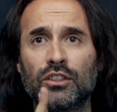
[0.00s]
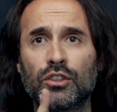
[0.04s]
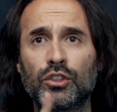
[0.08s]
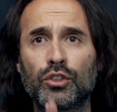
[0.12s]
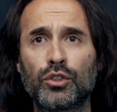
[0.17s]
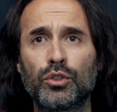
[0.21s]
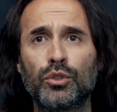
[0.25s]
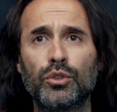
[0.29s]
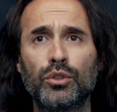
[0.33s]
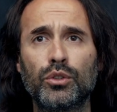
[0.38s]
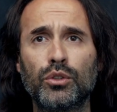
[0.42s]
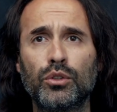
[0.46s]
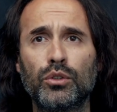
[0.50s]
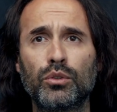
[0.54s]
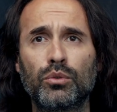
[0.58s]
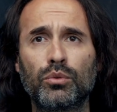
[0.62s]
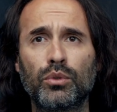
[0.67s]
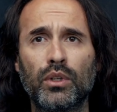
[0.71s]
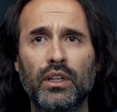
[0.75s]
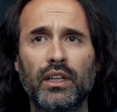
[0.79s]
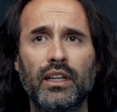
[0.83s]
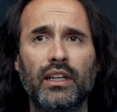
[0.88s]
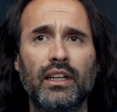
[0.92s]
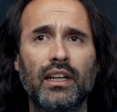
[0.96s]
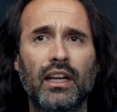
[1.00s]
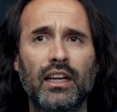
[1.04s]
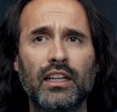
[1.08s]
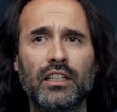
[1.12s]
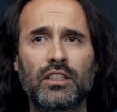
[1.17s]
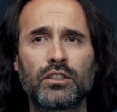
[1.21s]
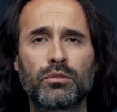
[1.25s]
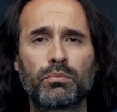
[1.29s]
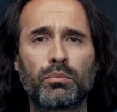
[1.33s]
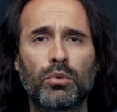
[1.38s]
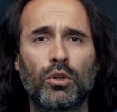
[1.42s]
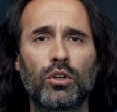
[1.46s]
two really
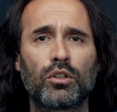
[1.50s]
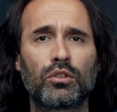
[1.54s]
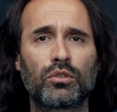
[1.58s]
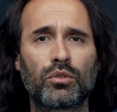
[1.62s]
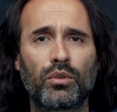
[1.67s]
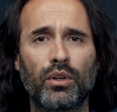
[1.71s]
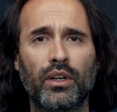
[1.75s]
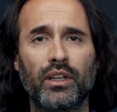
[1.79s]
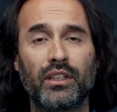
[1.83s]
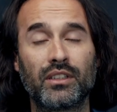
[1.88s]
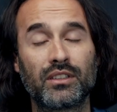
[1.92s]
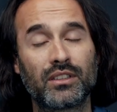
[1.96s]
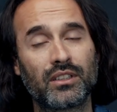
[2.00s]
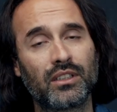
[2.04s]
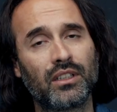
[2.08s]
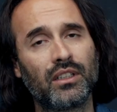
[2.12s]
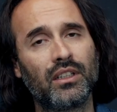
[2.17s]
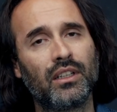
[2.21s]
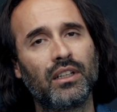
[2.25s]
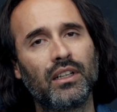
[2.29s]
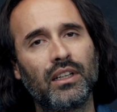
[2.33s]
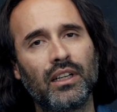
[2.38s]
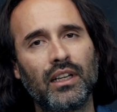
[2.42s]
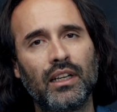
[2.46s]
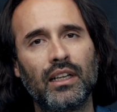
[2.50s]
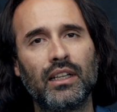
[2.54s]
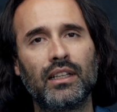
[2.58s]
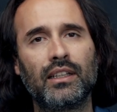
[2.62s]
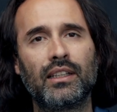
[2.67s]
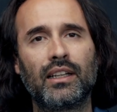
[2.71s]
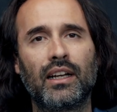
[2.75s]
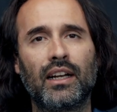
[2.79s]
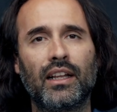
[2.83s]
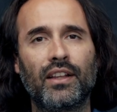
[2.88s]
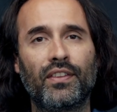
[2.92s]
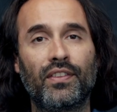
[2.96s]
nice portraits
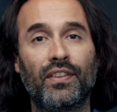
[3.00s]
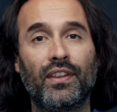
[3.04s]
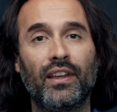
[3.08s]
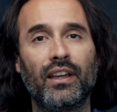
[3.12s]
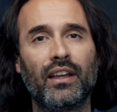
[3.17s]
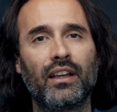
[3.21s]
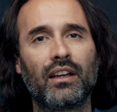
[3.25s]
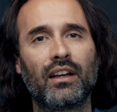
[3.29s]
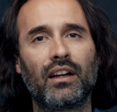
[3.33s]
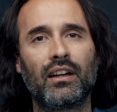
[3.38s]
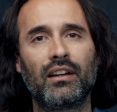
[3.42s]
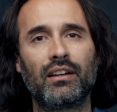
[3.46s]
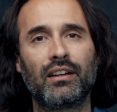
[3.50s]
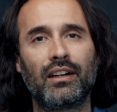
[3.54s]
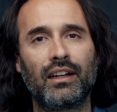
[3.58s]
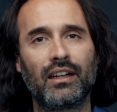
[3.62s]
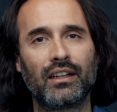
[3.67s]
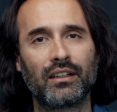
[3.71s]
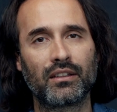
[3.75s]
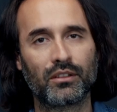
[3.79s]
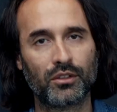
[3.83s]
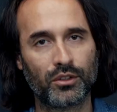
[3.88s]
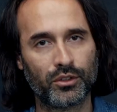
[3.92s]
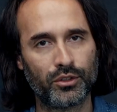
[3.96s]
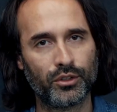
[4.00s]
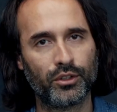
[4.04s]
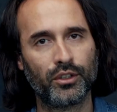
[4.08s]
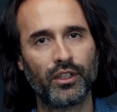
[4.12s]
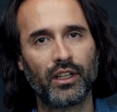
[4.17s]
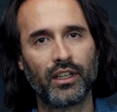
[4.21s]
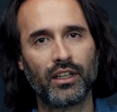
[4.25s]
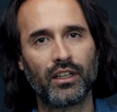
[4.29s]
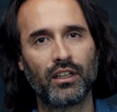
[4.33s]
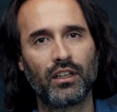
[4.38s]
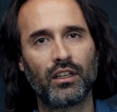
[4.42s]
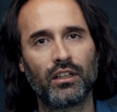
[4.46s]
that I think are good
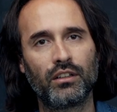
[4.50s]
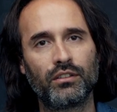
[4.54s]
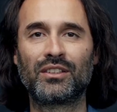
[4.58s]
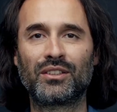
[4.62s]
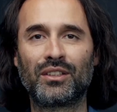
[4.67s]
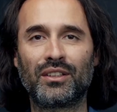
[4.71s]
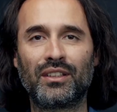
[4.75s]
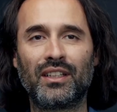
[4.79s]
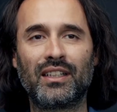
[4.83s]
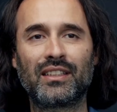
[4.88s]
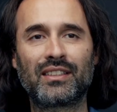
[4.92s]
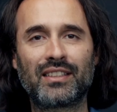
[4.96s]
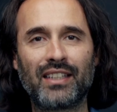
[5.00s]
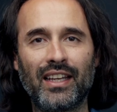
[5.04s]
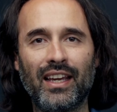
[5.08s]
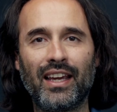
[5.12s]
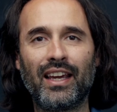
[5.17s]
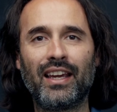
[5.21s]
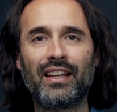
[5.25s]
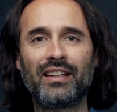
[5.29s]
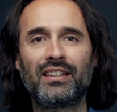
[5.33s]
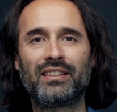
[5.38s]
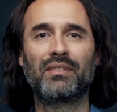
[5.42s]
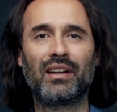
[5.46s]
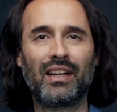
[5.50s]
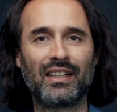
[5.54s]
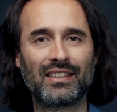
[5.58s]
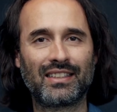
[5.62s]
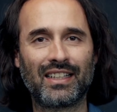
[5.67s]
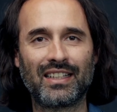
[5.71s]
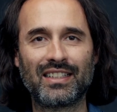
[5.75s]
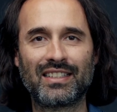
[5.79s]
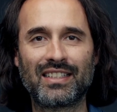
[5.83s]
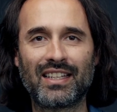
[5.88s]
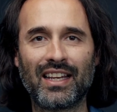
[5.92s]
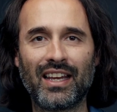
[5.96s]
enough. So that's it. As
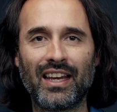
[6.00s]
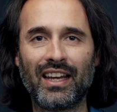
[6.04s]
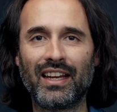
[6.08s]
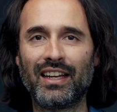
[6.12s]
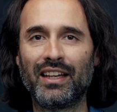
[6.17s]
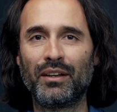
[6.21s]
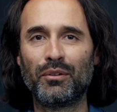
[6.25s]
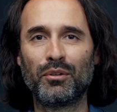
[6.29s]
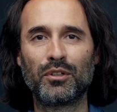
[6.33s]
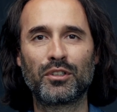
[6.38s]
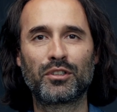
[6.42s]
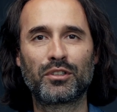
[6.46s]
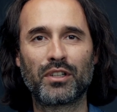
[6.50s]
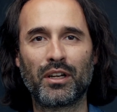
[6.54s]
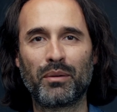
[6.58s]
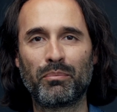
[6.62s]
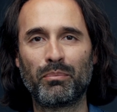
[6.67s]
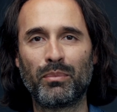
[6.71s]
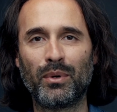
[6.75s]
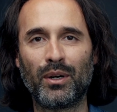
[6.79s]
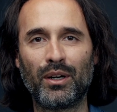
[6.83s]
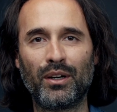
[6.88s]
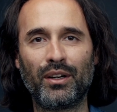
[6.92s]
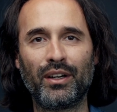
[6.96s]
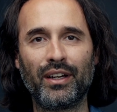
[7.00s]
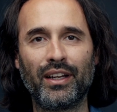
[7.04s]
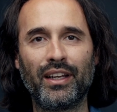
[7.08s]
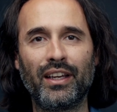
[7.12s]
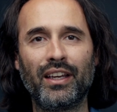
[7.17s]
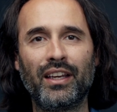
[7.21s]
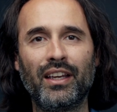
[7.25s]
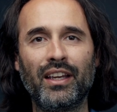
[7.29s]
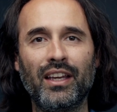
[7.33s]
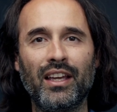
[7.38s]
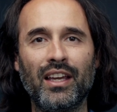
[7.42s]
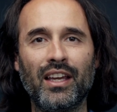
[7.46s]
I said, it was a
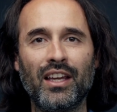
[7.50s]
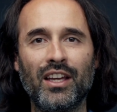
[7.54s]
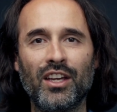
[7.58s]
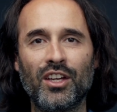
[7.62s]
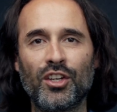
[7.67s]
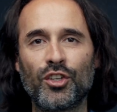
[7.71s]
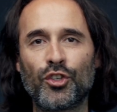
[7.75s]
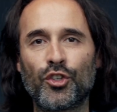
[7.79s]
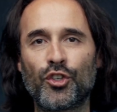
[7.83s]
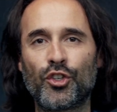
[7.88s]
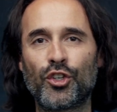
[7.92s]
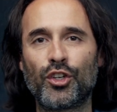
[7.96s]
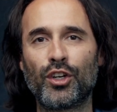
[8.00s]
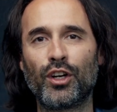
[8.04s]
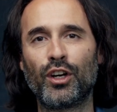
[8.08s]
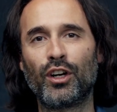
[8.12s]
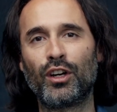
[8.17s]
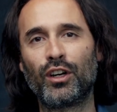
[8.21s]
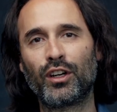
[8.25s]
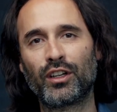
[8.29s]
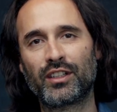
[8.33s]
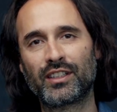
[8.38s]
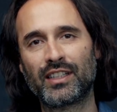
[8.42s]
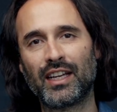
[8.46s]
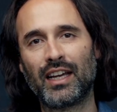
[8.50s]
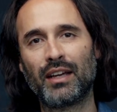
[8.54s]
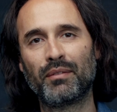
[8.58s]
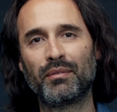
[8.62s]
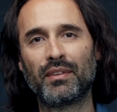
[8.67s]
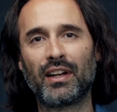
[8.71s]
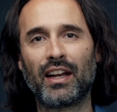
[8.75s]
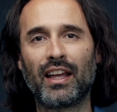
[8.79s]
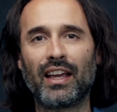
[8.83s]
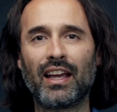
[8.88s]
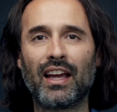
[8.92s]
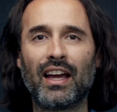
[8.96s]
very short time
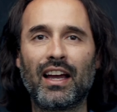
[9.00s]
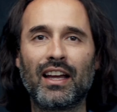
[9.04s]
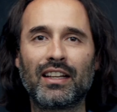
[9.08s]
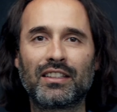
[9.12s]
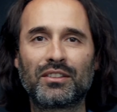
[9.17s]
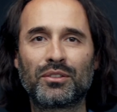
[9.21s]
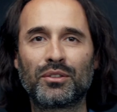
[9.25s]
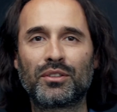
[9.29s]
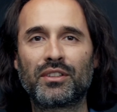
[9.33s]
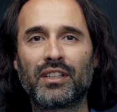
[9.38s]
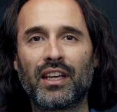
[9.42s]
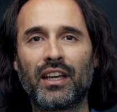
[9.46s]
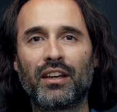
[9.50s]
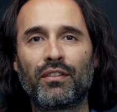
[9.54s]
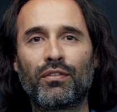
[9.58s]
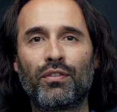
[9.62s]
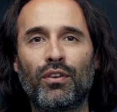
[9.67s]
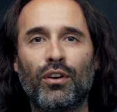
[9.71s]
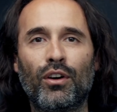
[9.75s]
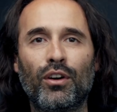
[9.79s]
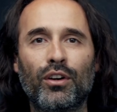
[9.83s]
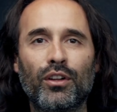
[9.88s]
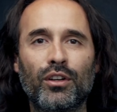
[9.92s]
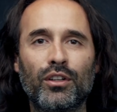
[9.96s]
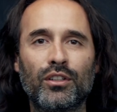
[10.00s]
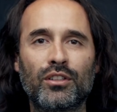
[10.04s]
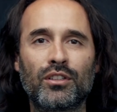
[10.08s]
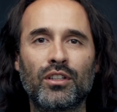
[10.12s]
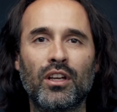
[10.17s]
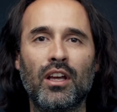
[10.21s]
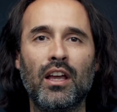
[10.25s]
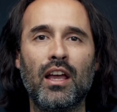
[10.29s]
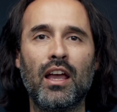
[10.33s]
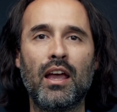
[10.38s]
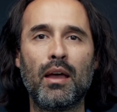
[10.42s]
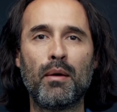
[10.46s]
that I had to take photos,
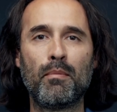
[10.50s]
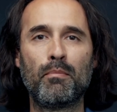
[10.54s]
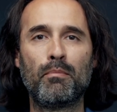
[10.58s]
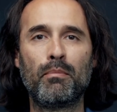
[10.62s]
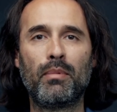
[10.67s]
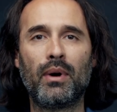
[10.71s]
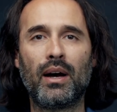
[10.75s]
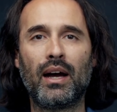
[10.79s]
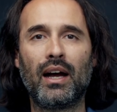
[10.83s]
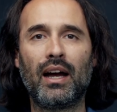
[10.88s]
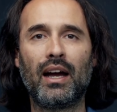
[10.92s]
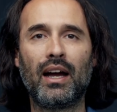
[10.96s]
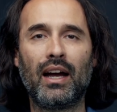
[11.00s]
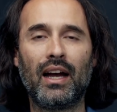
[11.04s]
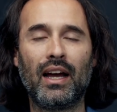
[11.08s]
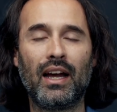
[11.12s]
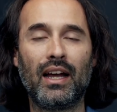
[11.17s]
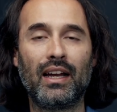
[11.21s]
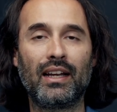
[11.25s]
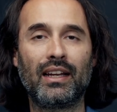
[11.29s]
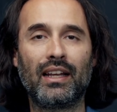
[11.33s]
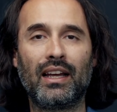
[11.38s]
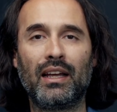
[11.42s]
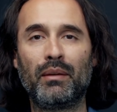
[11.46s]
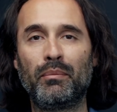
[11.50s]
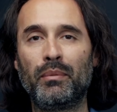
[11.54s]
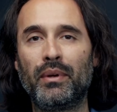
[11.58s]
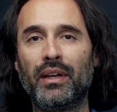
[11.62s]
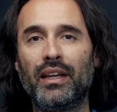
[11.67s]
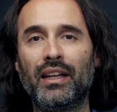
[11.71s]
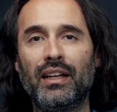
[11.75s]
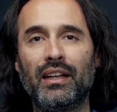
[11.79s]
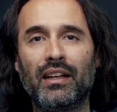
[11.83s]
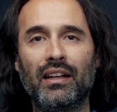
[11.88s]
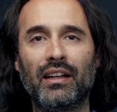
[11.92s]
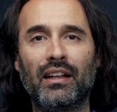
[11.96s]
but I
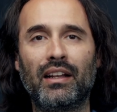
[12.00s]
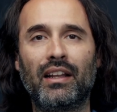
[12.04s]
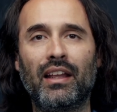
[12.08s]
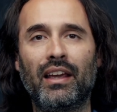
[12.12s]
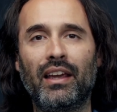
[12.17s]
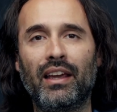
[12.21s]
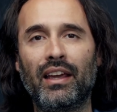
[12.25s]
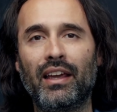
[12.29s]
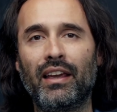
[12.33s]
mean, the